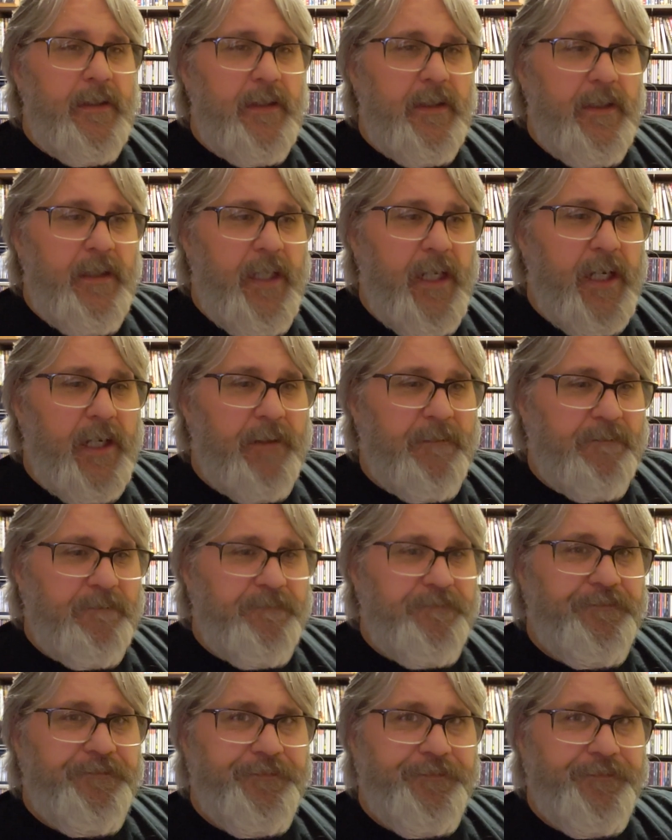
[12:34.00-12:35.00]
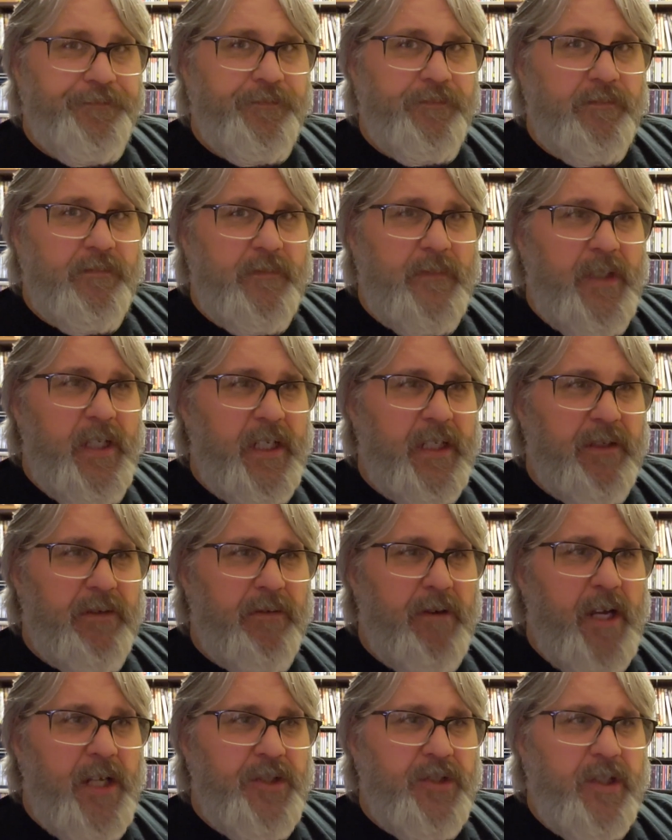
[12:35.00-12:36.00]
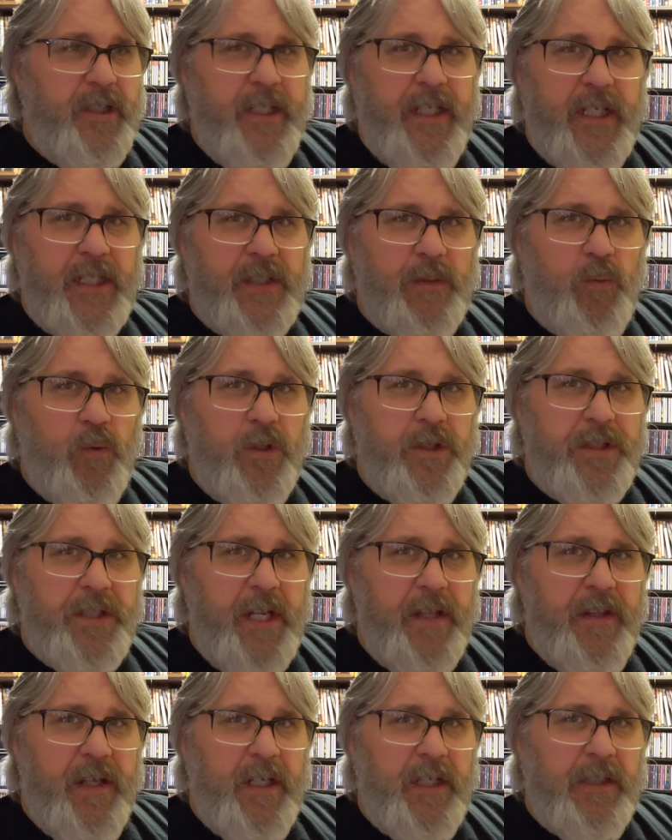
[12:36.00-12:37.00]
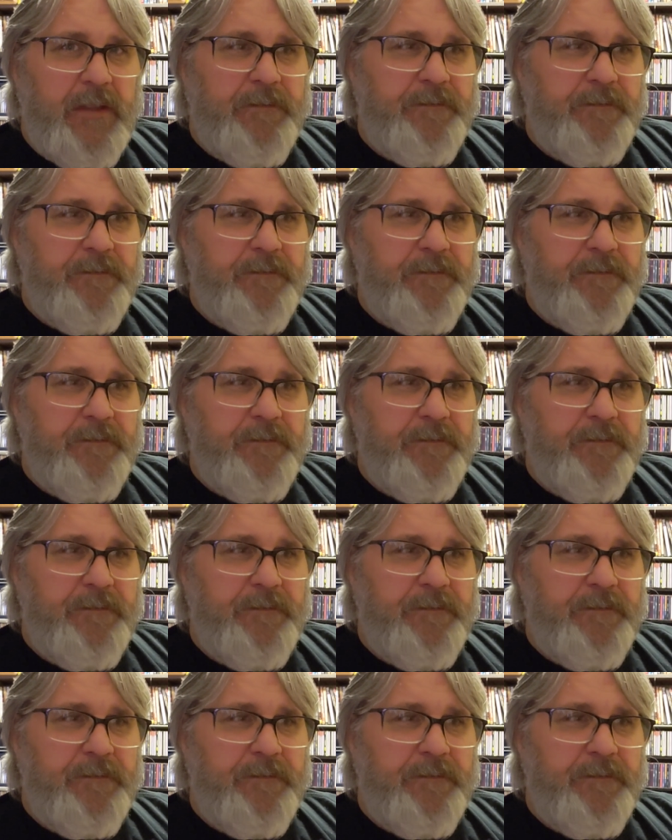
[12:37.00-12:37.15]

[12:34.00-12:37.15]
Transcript: Yeah, it gradually gets worse, I think.